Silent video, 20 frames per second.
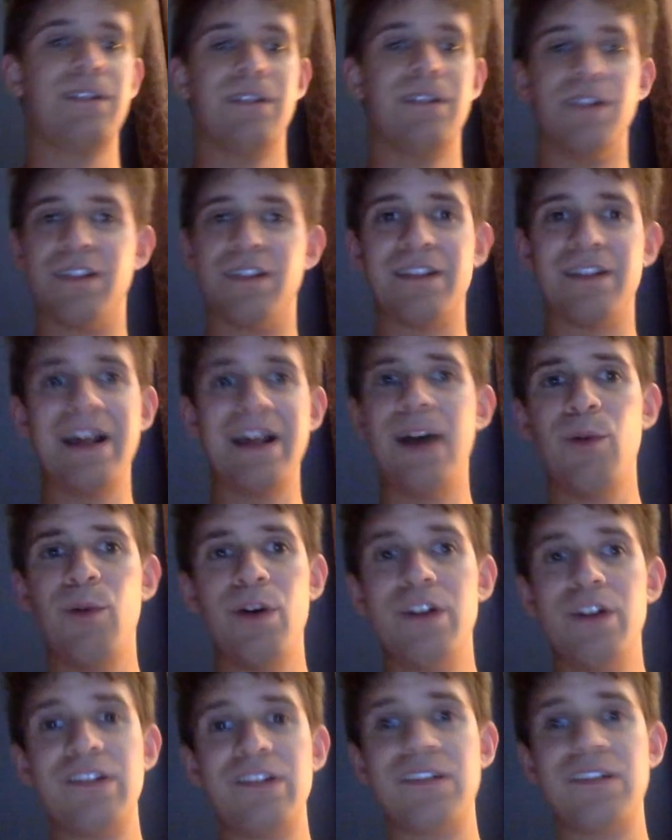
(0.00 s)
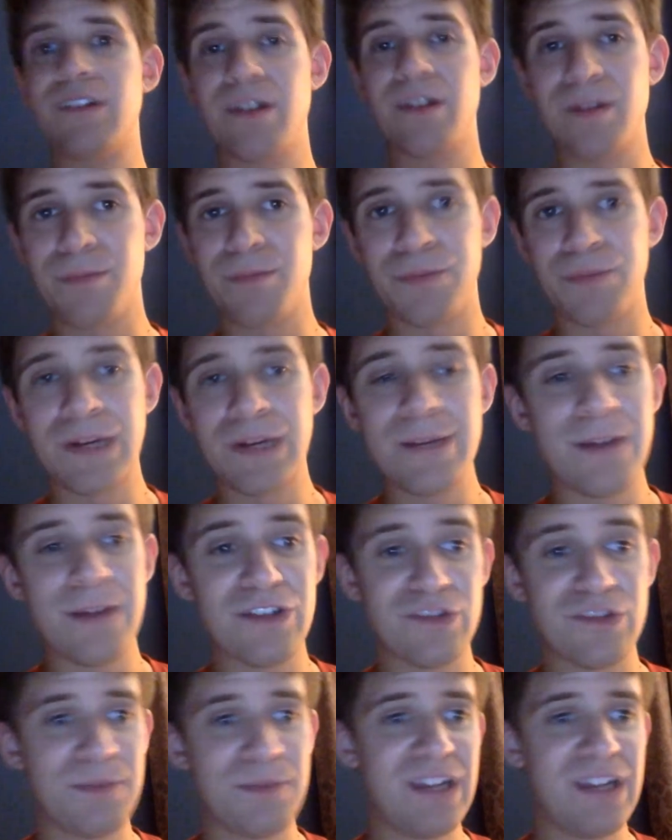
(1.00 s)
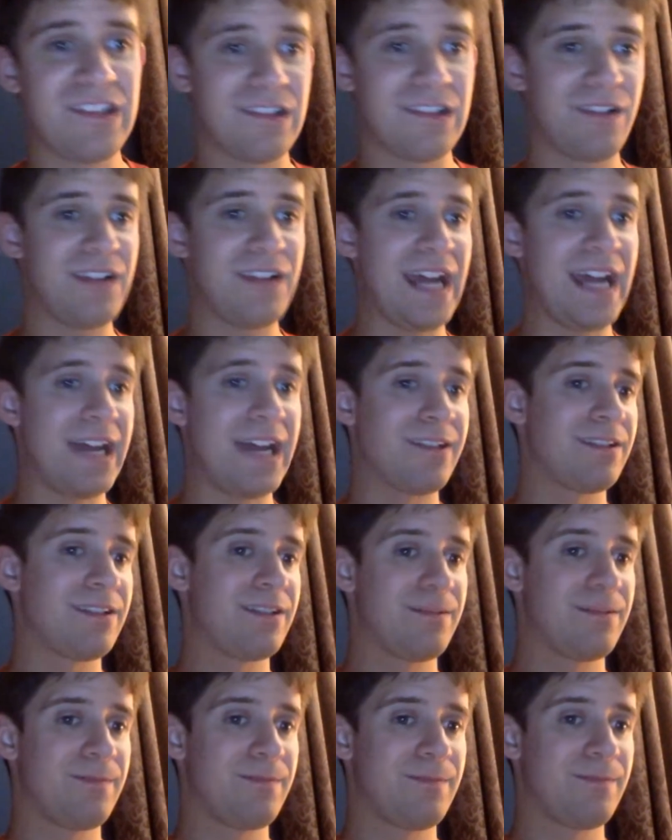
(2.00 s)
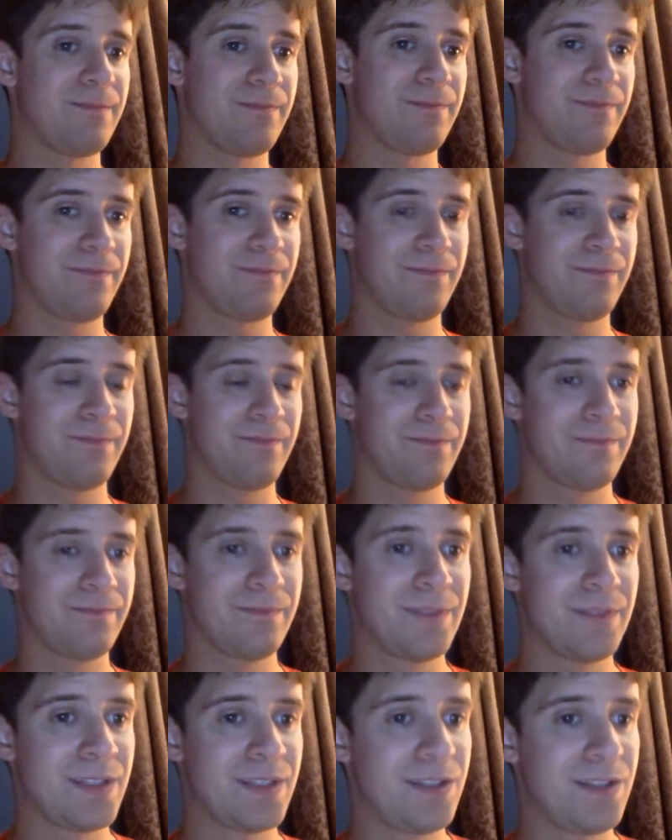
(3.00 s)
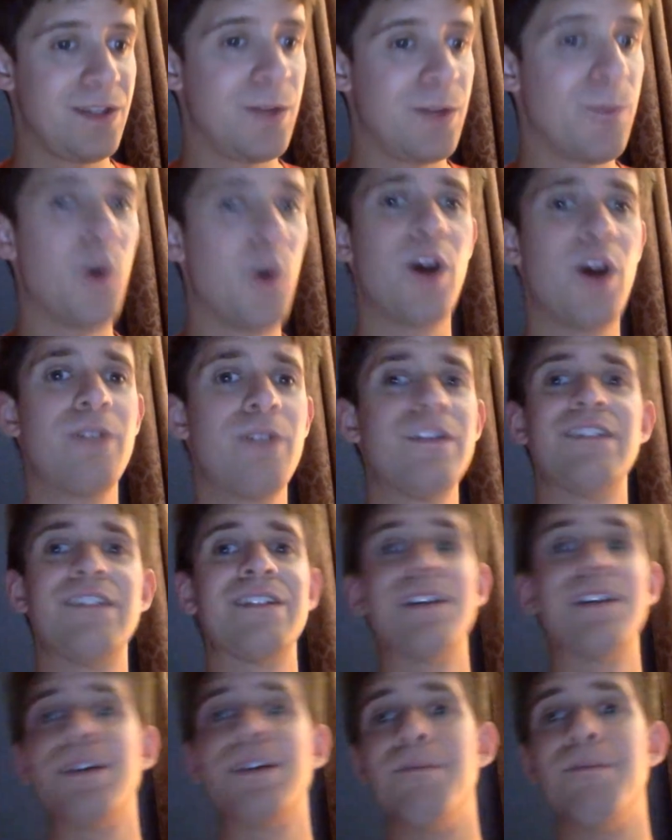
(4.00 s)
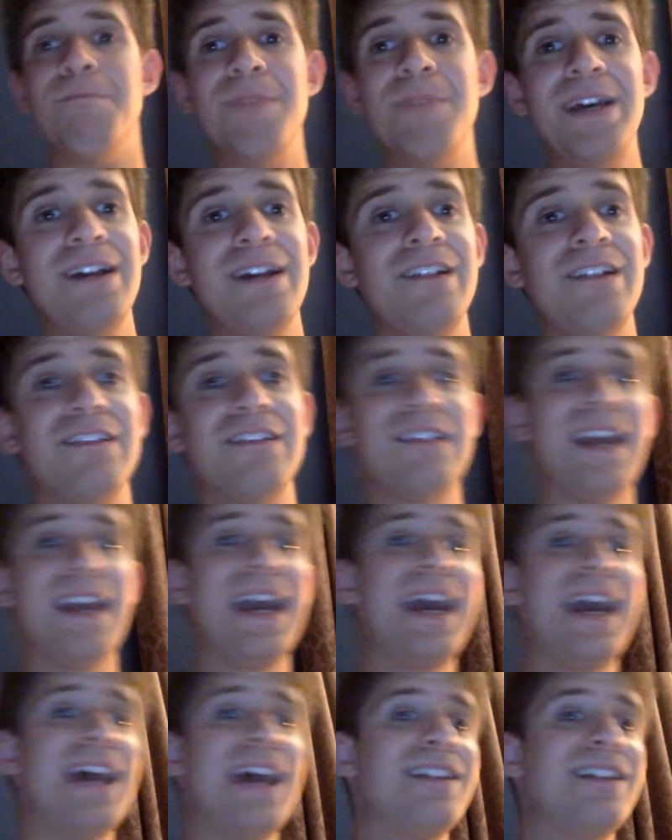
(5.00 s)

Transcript: So that was pretty much basically that. You know, more of this Miz and